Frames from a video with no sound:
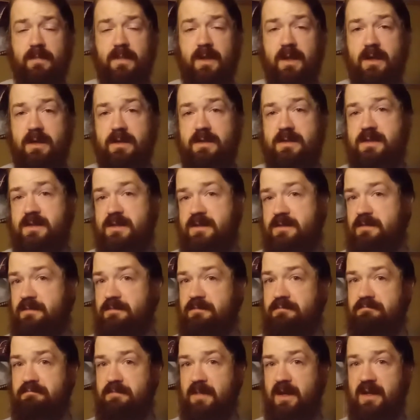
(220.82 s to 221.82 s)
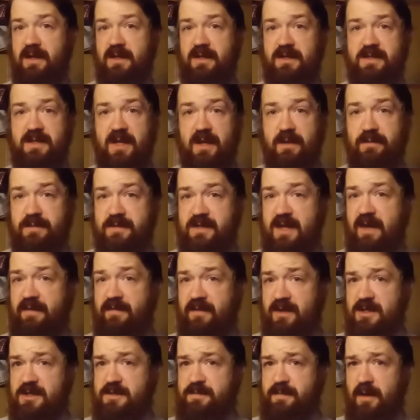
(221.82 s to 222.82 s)
it's, like I said, was kind of an
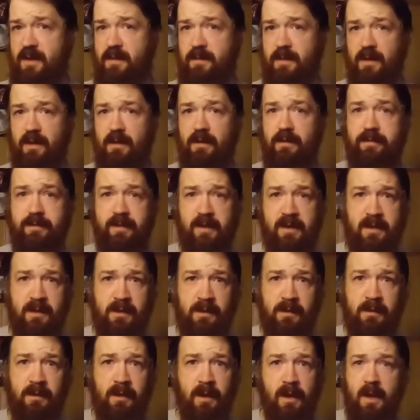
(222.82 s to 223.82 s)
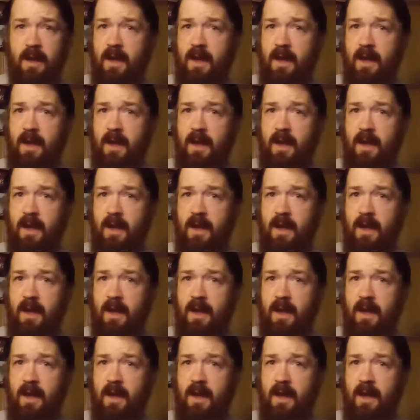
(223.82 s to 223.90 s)
experimental thing.